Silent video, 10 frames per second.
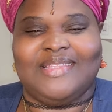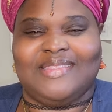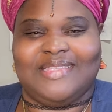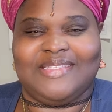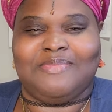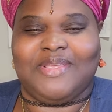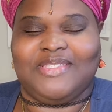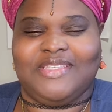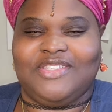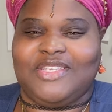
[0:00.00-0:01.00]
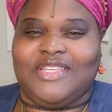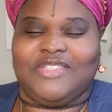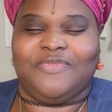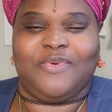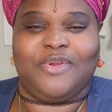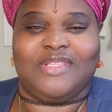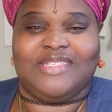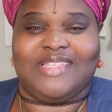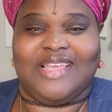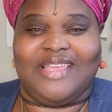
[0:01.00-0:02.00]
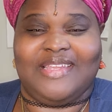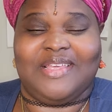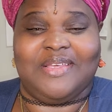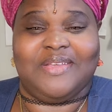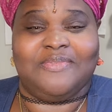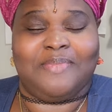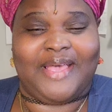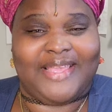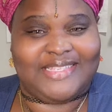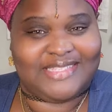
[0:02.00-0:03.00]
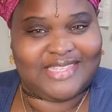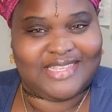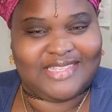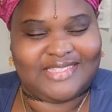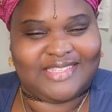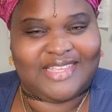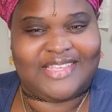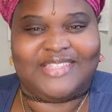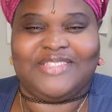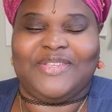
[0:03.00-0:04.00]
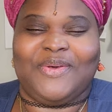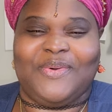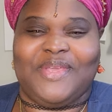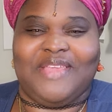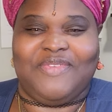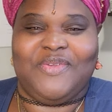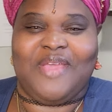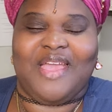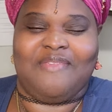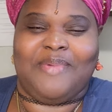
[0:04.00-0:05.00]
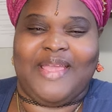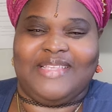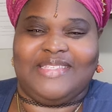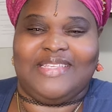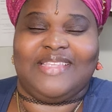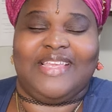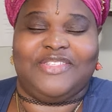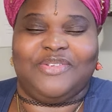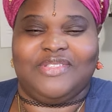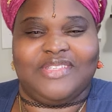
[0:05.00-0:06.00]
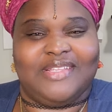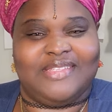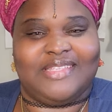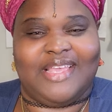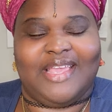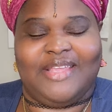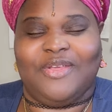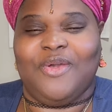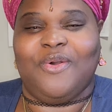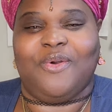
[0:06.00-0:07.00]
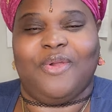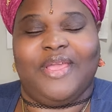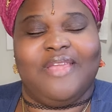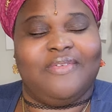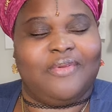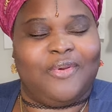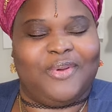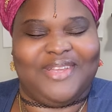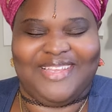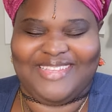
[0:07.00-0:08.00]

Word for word: This message is for the sign of Pisces. So if you have Pisces as your sun sign, or, or